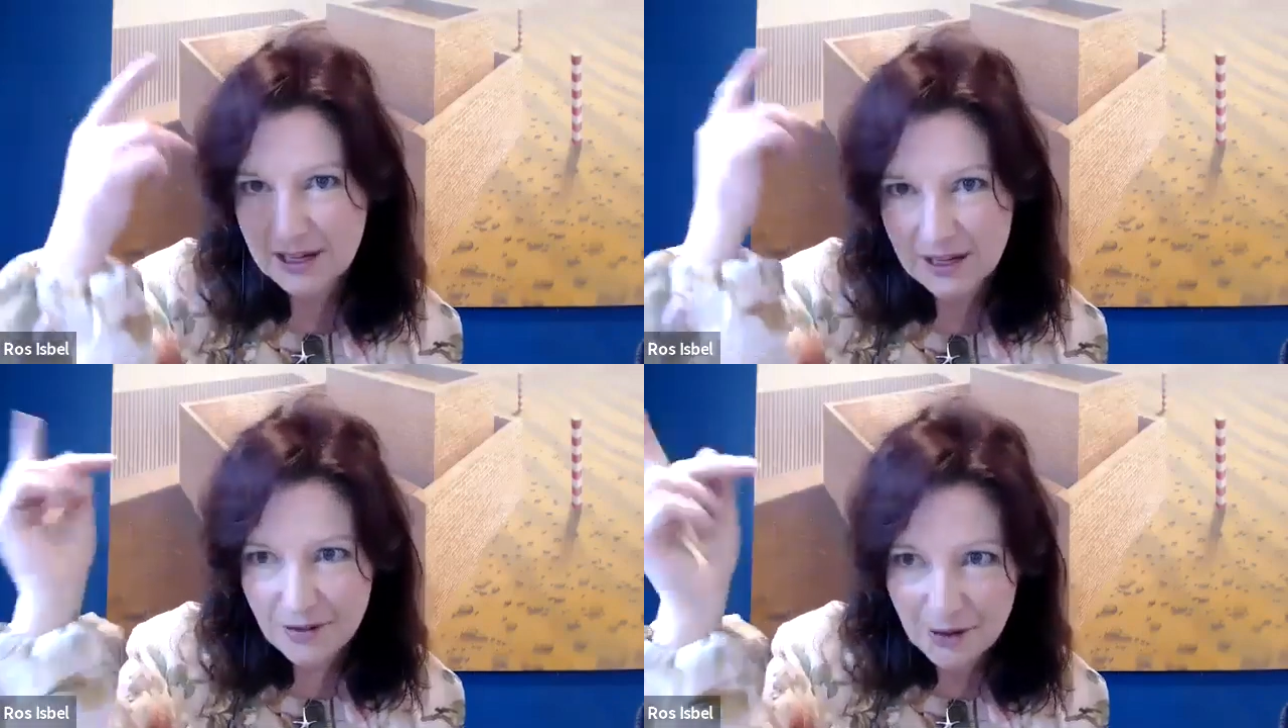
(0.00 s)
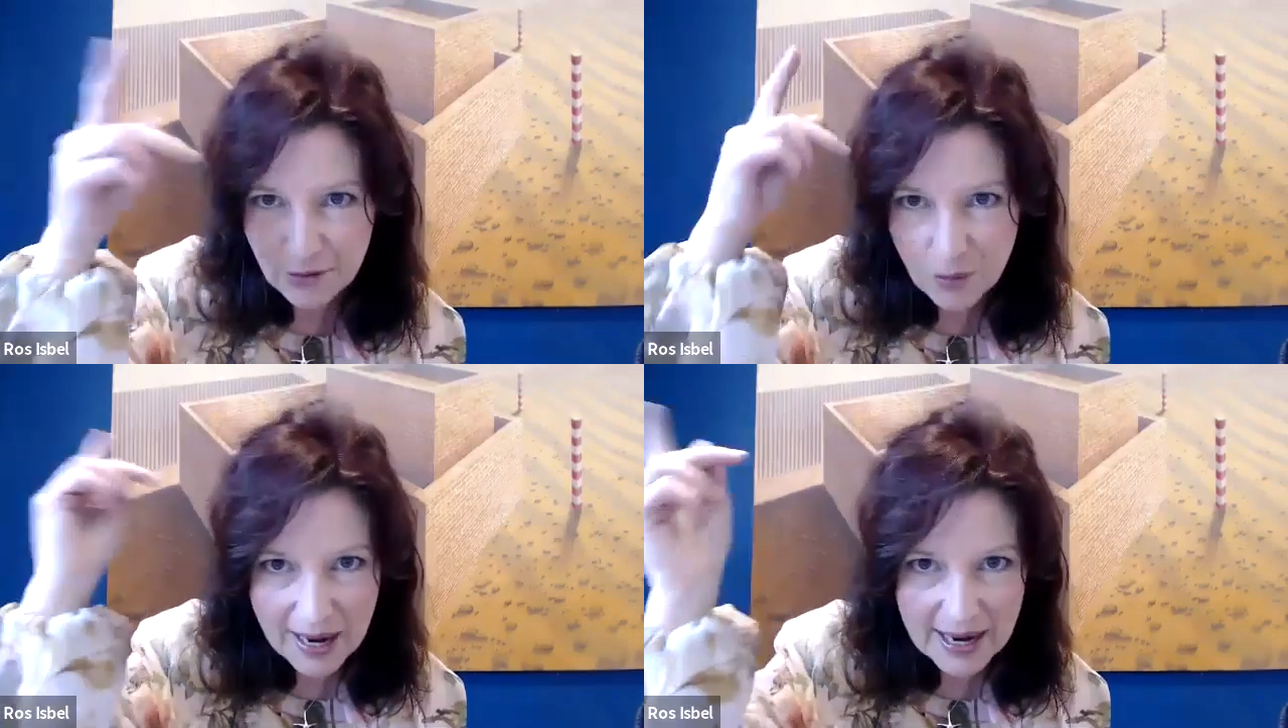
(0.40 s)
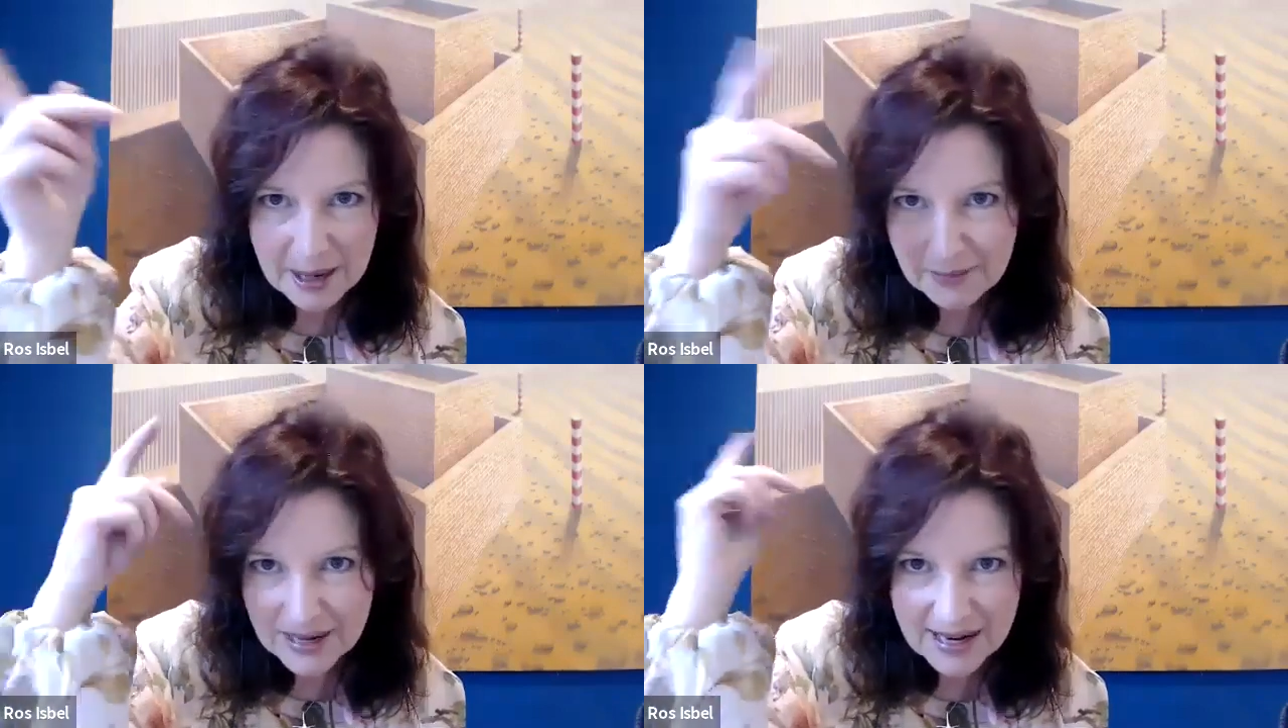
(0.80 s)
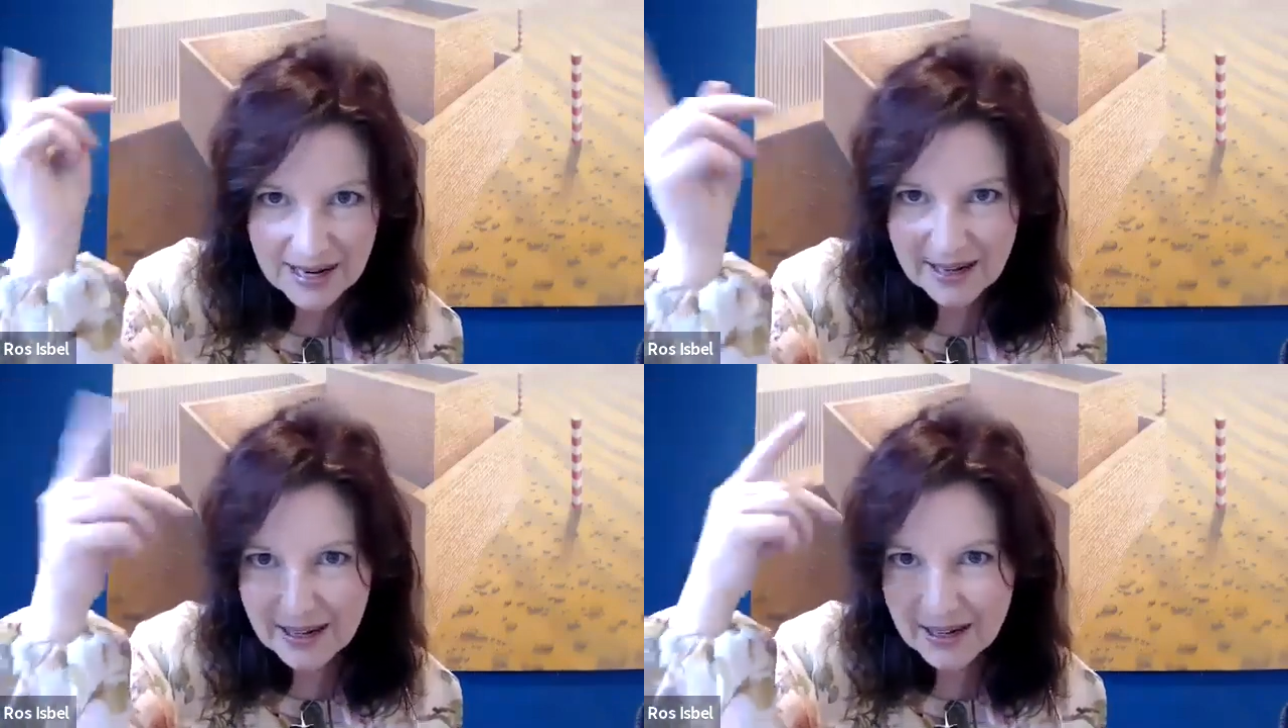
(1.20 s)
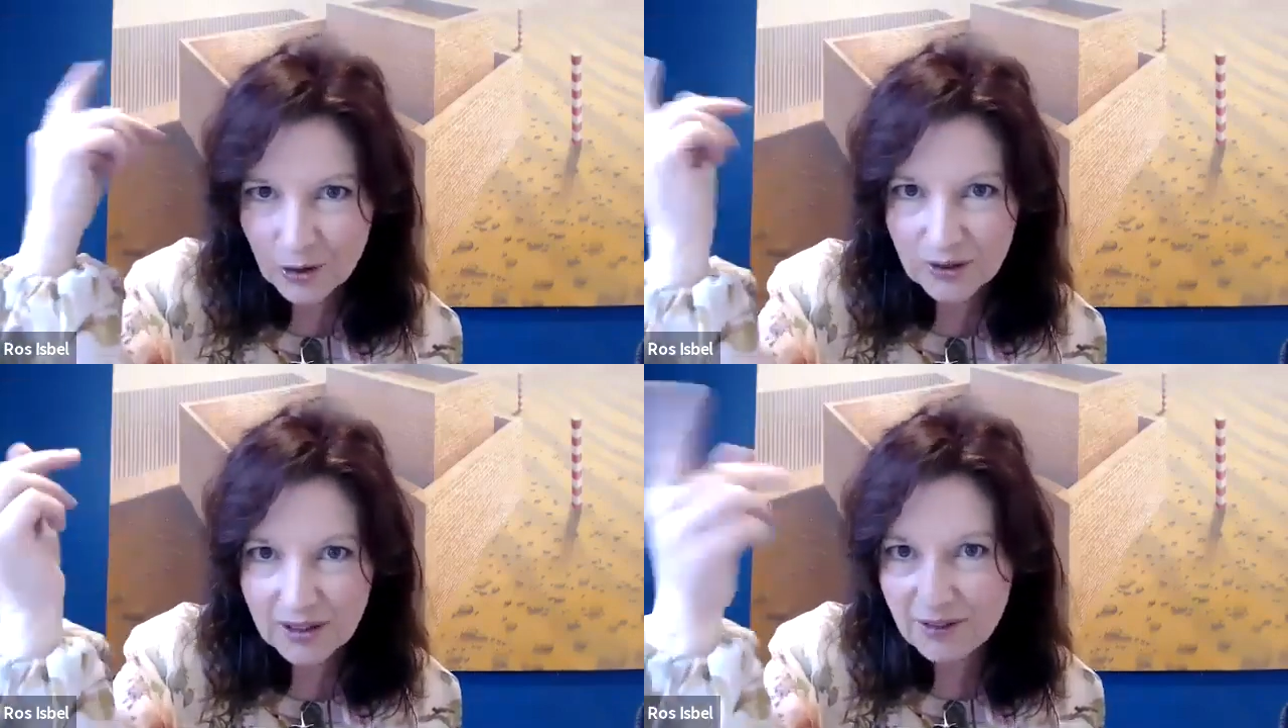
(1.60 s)
if you're way up here and
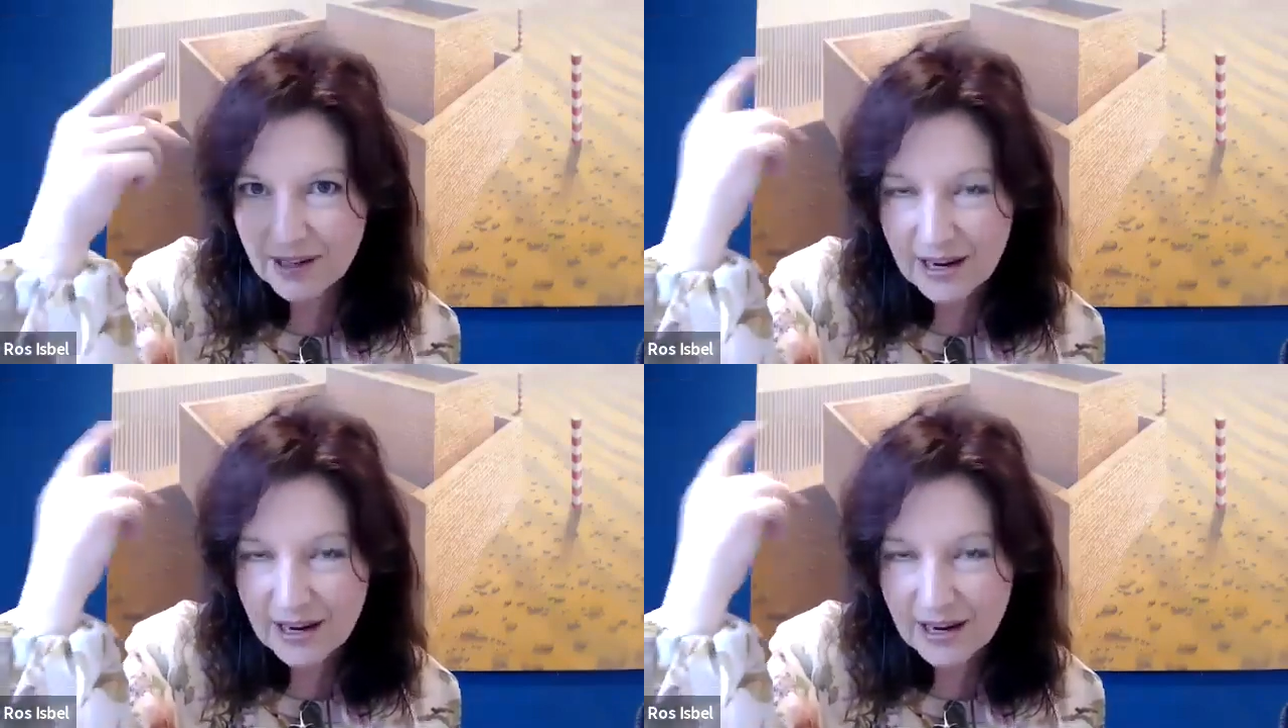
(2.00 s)
you're living